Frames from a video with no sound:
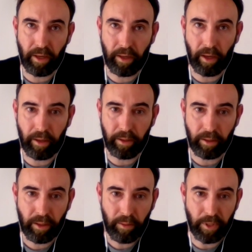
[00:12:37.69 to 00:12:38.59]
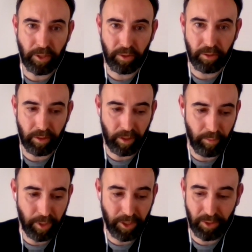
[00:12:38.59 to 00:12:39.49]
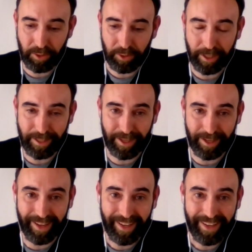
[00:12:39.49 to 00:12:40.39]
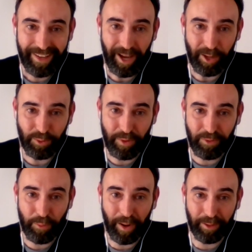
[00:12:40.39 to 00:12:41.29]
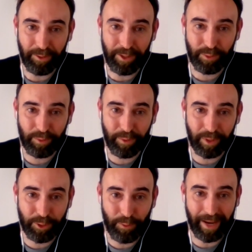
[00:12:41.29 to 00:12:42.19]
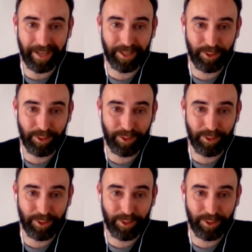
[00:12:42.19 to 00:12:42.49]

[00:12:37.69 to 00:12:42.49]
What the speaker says: I mentioned you guys to a few partners who are trying